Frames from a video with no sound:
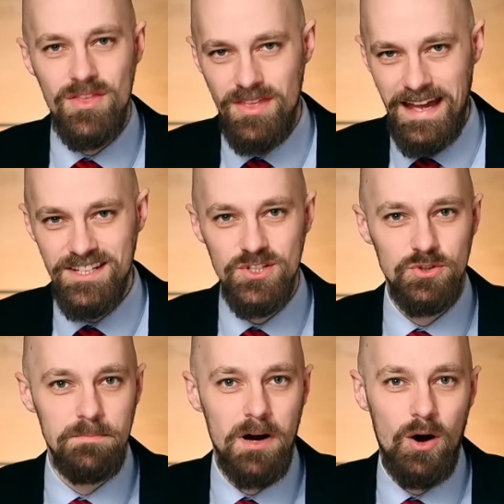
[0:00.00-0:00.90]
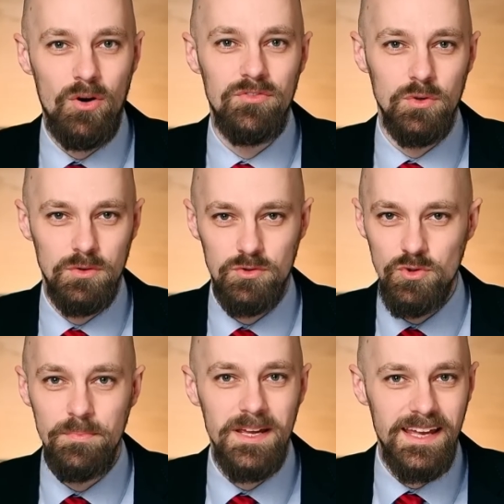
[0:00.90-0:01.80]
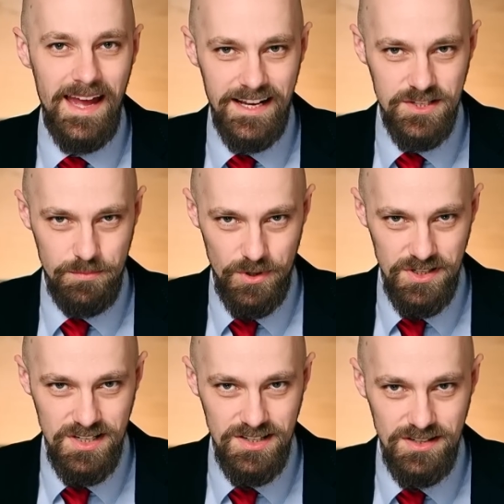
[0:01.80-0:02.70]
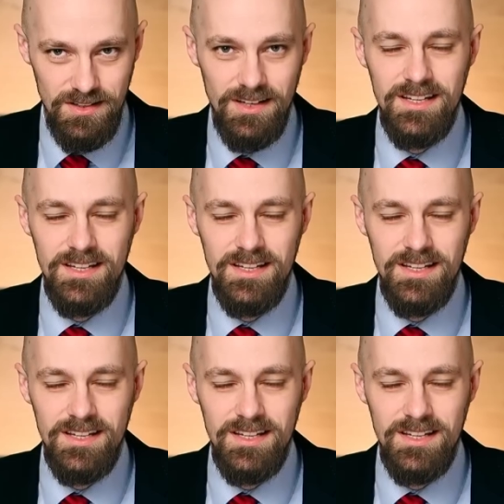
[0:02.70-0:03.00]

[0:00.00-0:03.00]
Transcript: Thanks to the powerful TruePic X processor